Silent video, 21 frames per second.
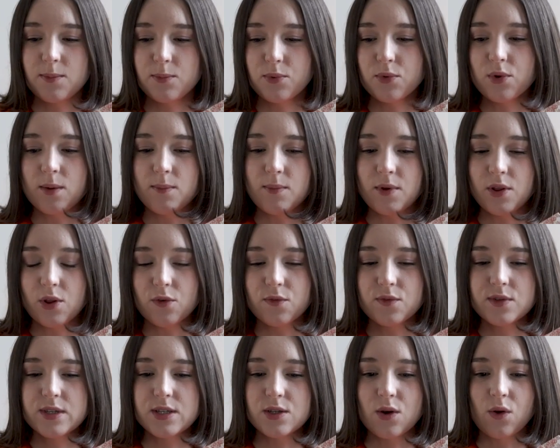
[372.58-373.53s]
put a bit of
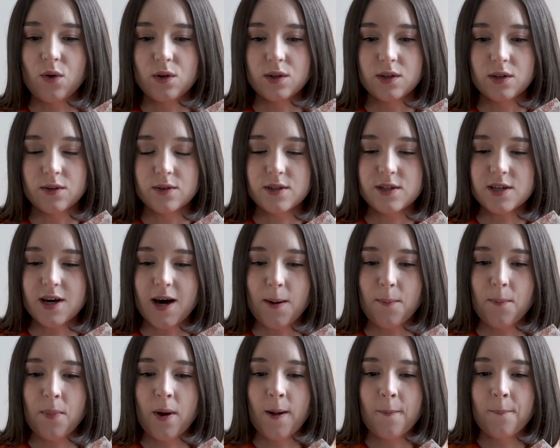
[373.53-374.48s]
salt on
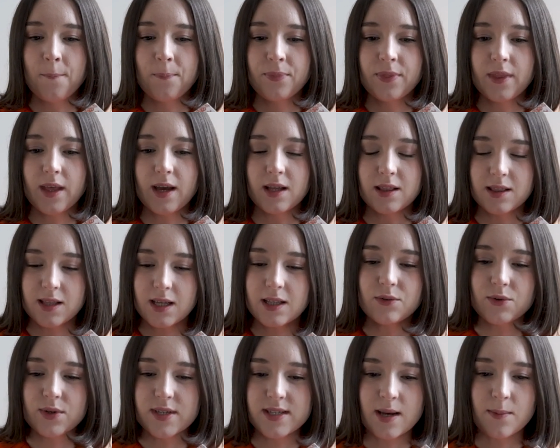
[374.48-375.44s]
top, and that
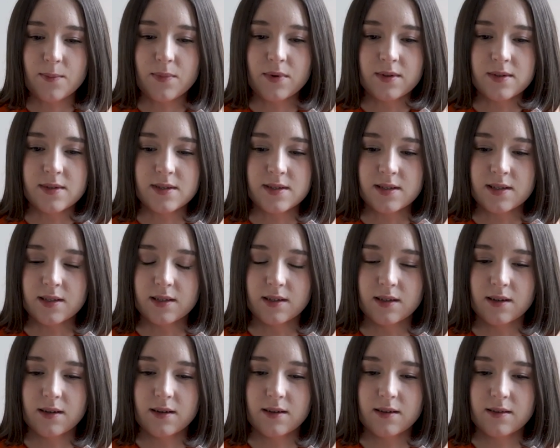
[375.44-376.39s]
resembles
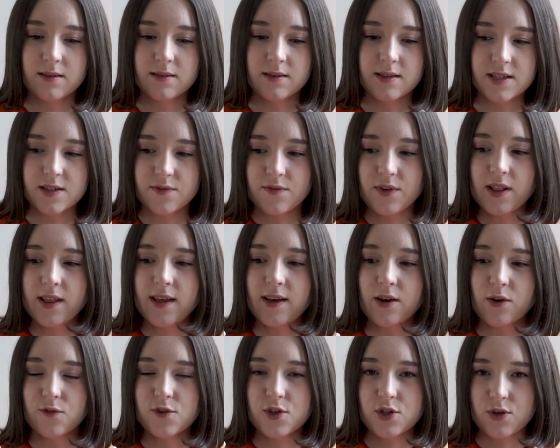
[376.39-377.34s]
this feeling
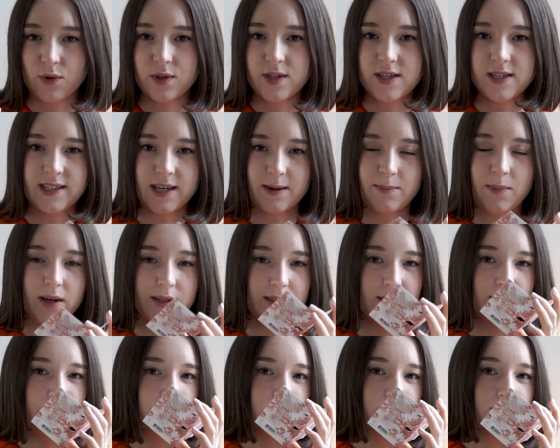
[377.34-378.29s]
of salty
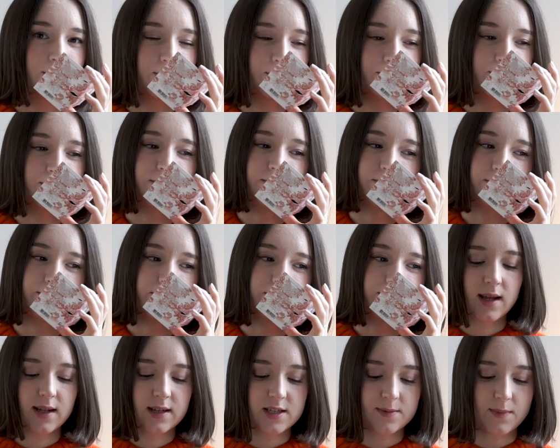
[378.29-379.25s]
tomato.
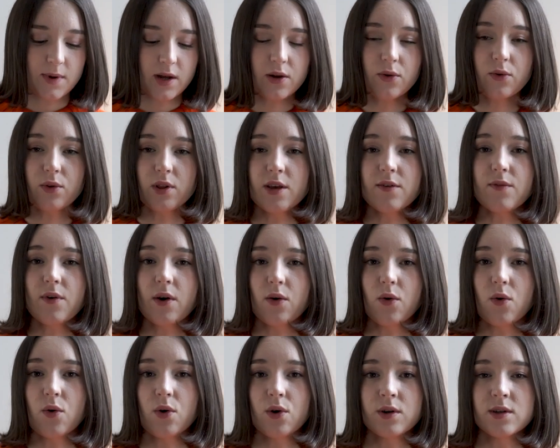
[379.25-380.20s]
Tomato leaf
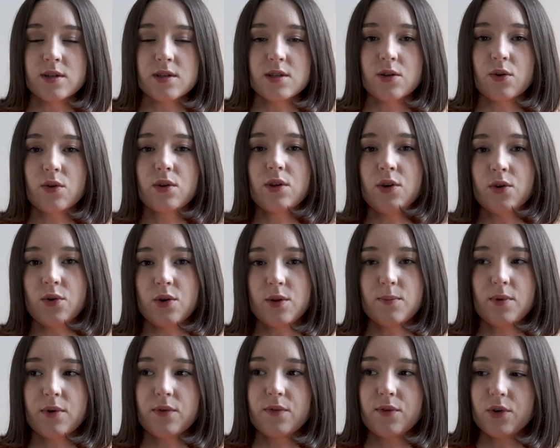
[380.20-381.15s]
accord is not new in
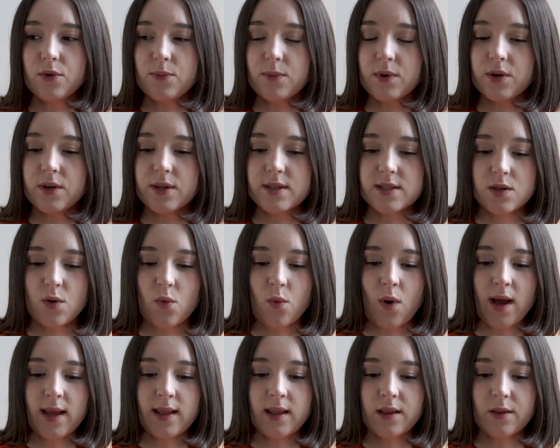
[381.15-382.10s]
perfumery, it's
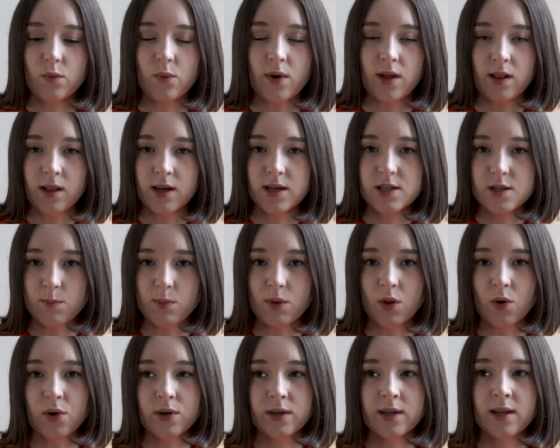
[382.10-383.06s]
quite well
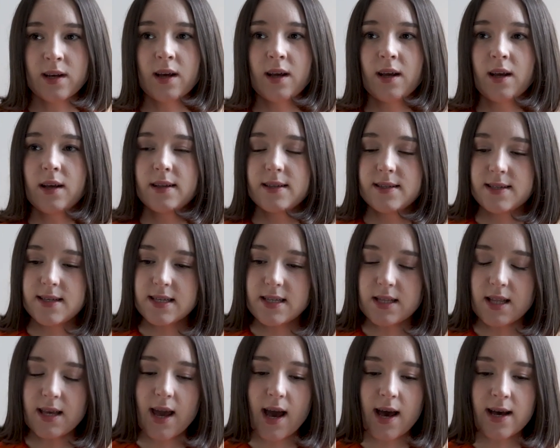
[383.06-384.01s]
explored.
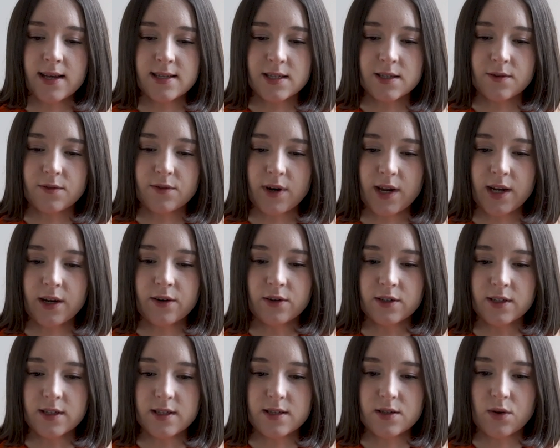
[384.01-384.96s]
Sisley has a
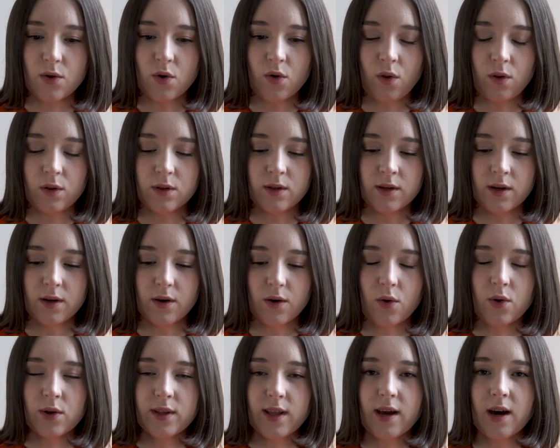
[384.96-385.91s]
fragrance called
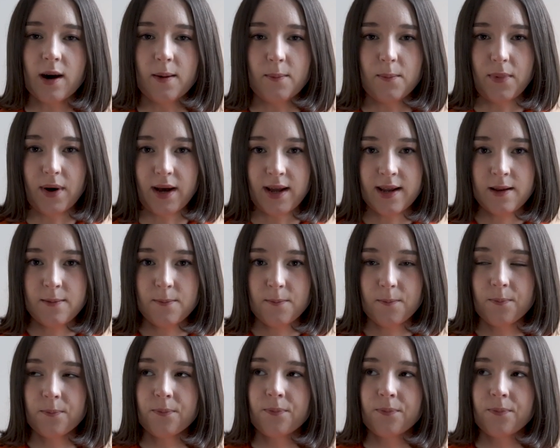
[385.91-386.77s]
Eau de Campagne.